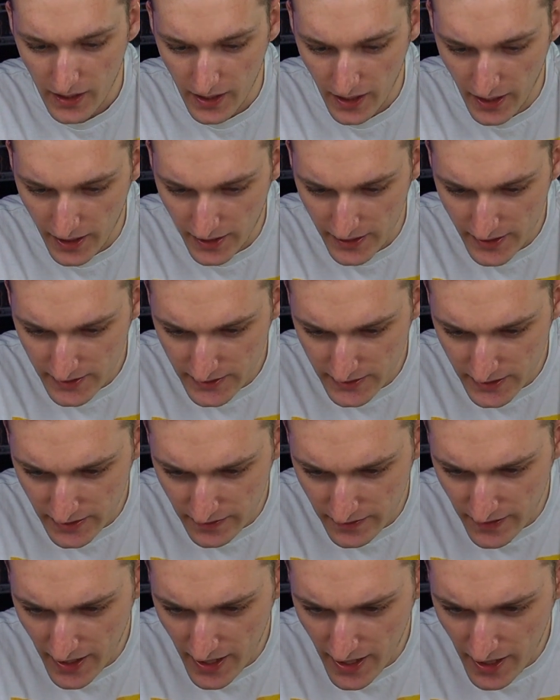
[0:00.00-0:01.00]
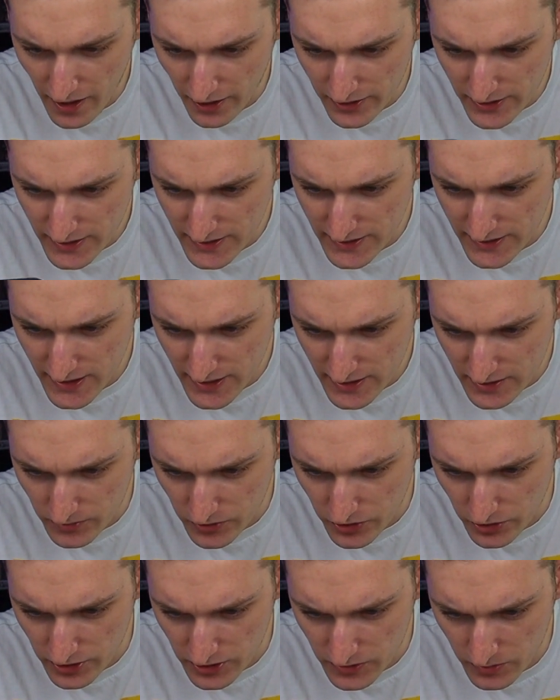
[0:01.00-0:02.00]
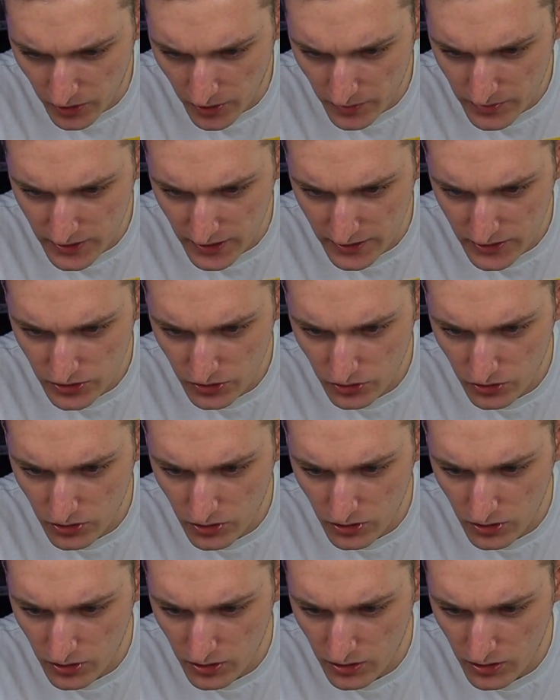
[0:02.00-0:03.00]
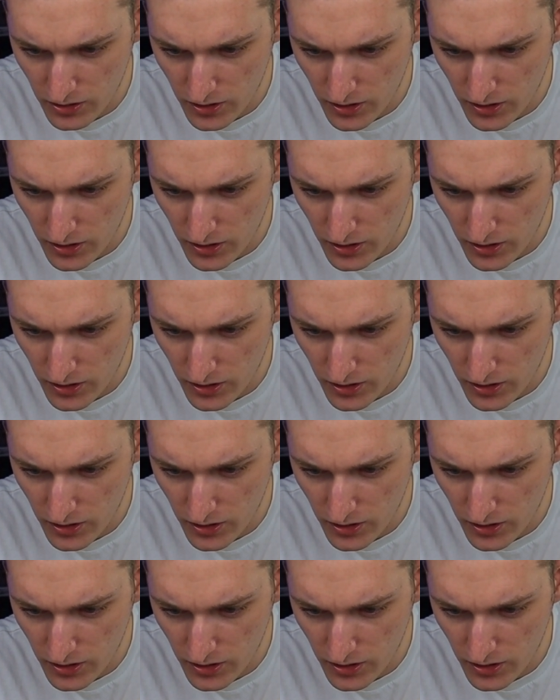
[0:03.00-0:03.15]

And is he there? I did see some Goonies pops. I saw,